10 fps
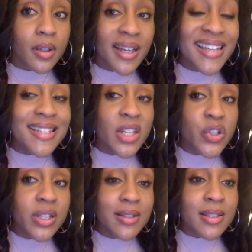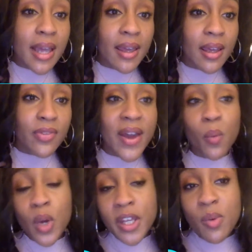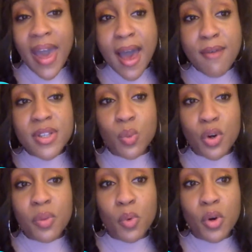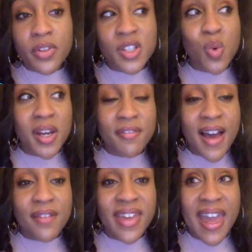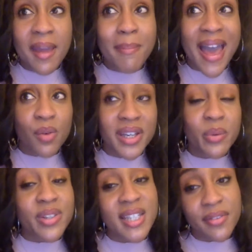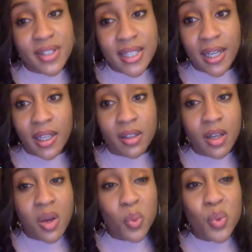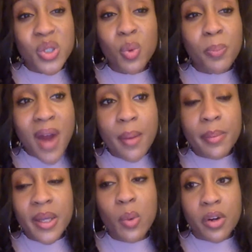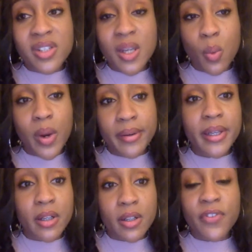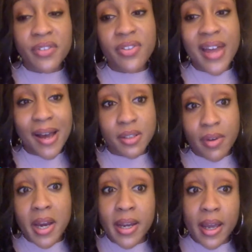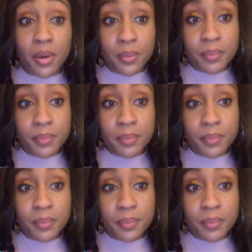essentially saying that what you have is worth more than $25,000 back when he was 17, which would probably worth somewhere near 50,000 right now.